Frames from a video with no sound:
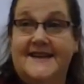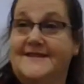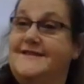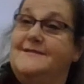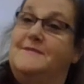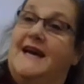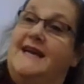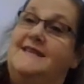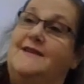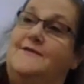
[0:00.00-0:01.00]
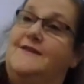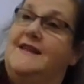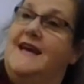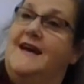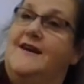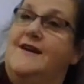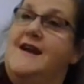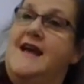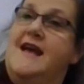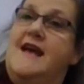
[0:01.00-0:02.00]
There's some dice over there.
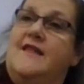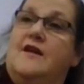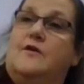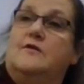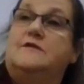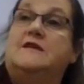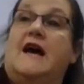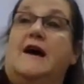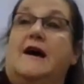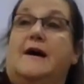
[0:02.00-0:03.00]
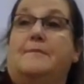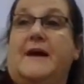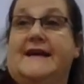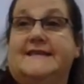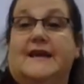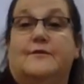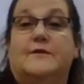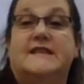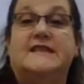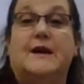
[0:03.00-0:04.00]
There was a uh, basket
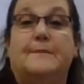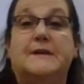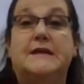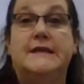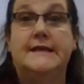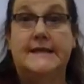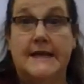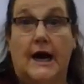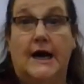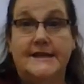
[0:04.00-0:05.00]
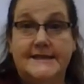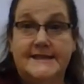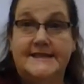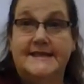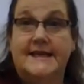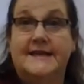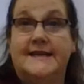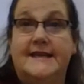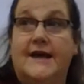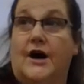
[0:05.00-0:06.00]
with some dots.
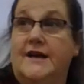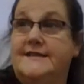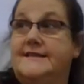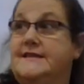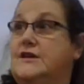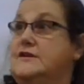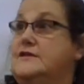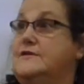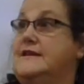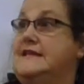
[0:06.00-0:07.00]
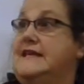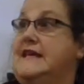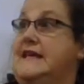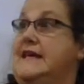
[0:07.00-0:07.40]
Dots starts with D.